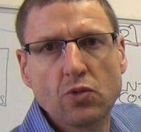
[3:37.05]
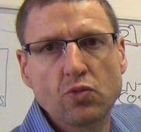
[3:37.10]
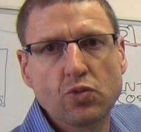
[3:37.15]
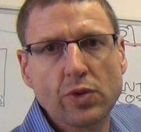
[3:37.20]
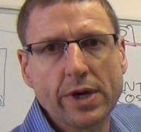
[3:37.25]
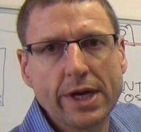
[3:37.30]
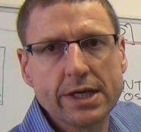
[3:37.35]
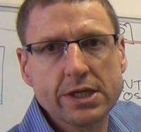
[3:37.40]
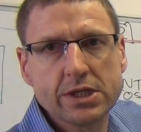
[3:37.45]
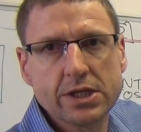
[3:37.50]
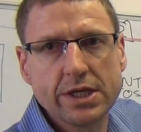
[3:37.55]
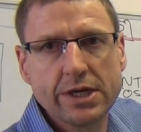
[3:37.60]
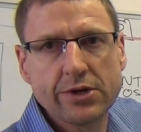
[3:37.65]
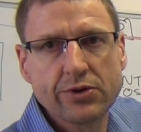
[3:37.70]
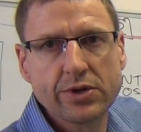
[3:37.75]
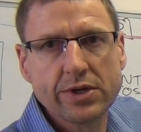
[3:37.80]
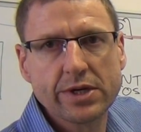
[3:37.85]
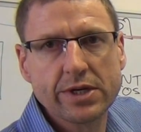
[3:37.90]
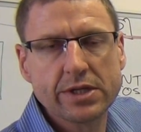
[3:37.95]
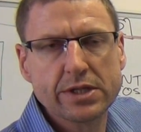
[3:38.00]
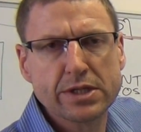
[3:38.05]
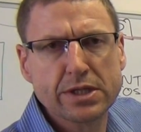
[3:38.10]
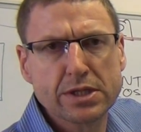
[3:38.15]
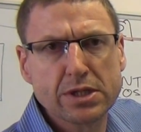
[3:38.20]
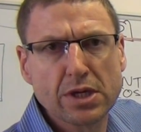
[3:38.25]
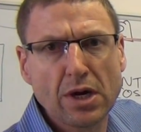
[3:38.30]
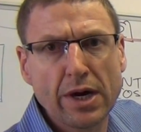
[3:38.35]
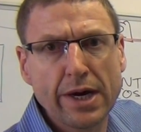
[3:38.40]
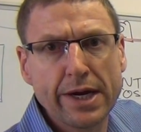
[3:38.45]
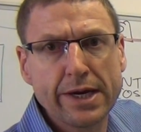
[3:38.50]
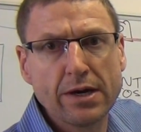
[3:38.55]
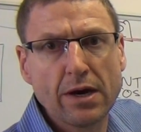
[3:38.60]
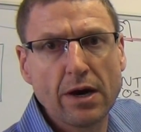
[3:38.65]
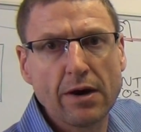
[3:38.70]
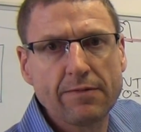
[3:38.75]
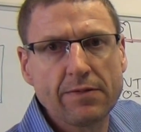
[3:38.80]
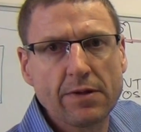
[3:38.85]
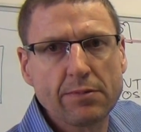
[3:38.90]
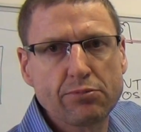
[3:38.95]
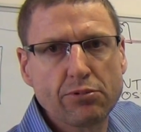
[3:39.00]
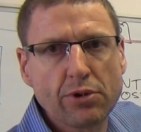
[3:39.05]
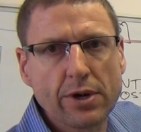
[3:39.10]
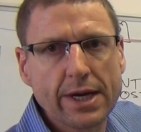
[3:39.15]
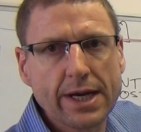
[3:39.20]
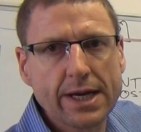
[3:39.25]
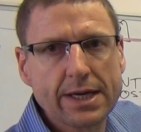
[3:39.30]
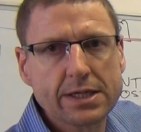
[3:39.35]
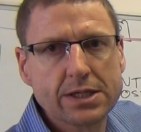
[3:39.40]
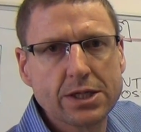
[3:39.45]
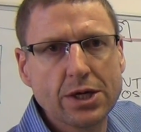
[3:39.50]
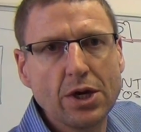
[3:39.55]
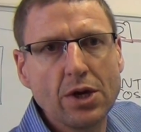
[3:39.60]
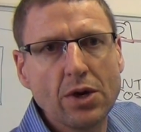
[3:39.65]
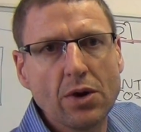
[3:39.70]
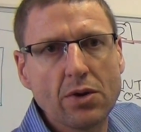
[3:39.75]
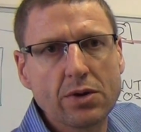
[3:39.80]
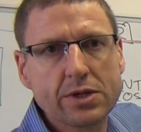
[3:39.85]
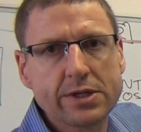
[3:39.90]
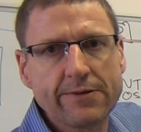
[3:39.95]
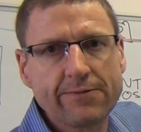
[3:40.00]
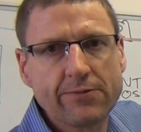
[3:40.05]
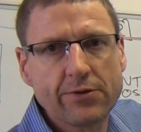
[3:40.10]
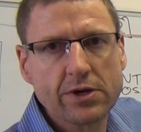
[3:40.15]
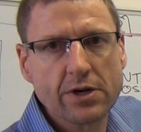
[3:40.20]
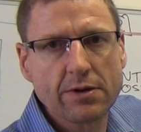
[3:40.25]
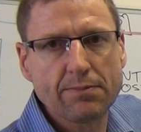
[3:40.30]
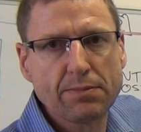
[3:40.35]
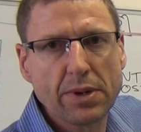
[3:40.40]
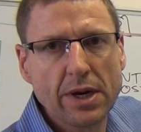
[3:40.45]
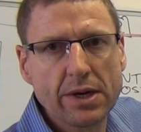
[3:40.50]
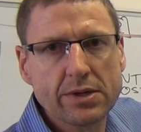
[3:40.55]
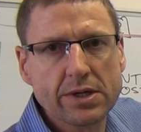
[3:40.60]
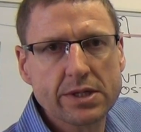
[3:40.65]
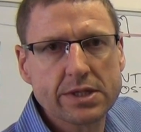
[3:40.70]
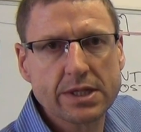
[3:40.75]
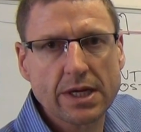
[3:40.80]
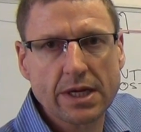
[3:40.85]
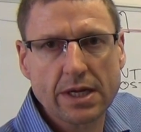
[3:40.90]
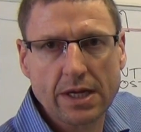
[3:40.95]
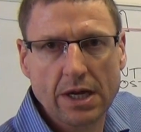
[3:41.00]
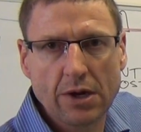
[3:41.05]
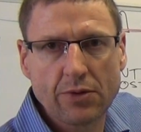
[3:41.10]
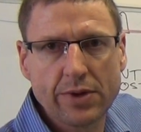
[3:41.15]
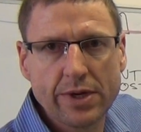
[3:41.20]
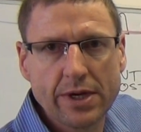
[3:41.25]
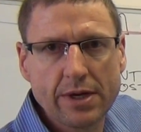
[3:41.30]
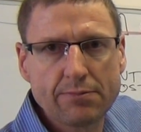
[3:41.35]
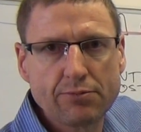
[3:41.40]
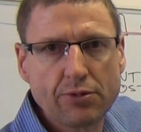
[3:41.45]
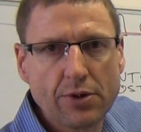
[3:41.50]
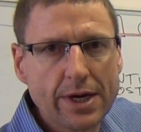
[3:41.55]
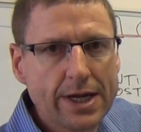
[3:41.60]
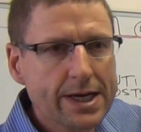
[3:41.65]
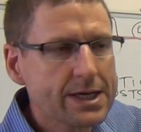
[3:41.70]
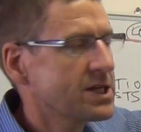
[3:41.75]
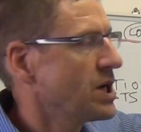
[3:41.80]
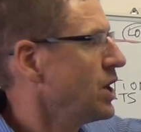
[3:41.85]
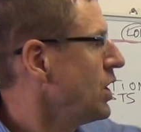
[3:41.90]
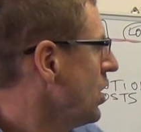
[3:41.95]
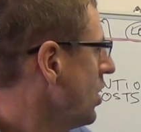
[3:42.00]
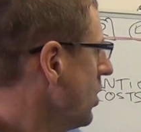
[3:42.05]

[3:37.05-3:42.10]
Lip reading: re-engineering design of the product or different components that go in the product,